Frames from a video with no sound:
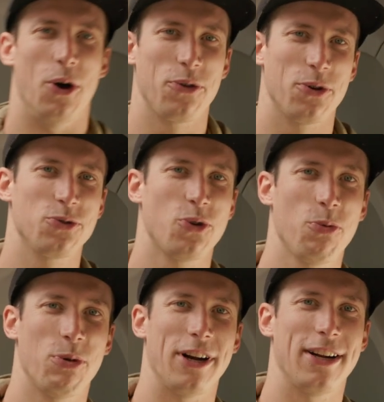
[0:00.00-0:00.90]
On the
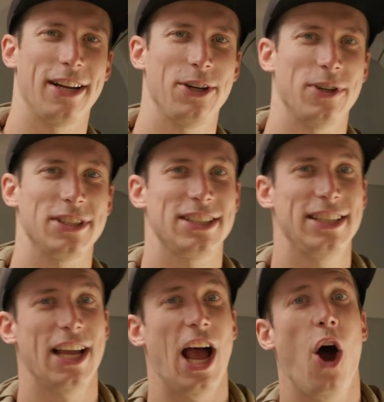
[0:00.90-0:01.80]
control panel you can
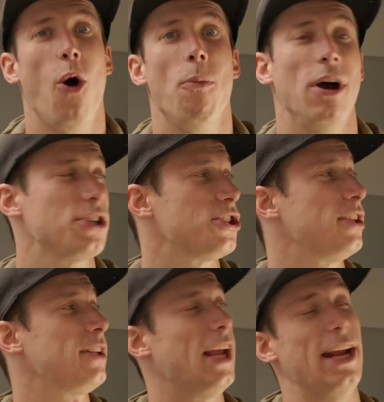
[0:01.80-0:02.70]
see how much
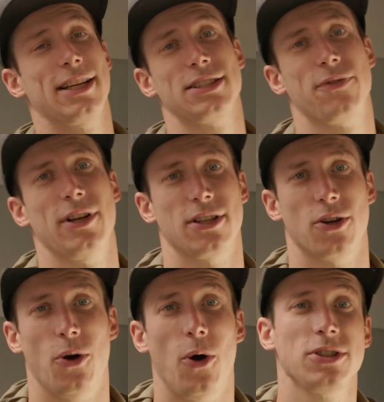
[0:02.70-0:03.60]
the tank is filled,
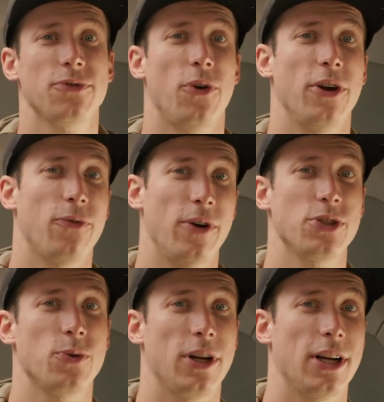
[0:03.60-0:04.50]
also for your
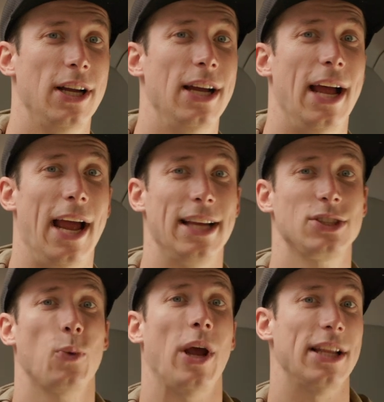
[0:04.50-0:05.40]
freshwater
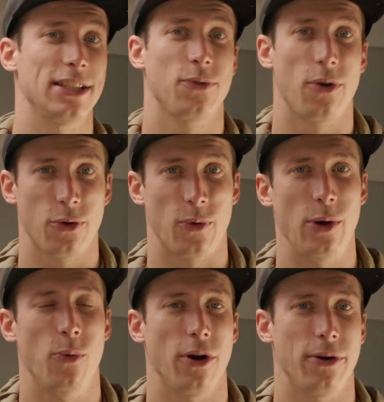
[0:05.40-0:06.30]
as well as for the
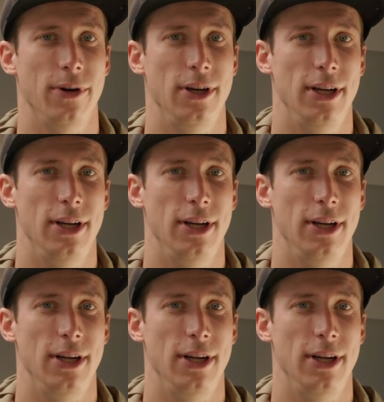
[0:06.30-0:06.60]
greywater.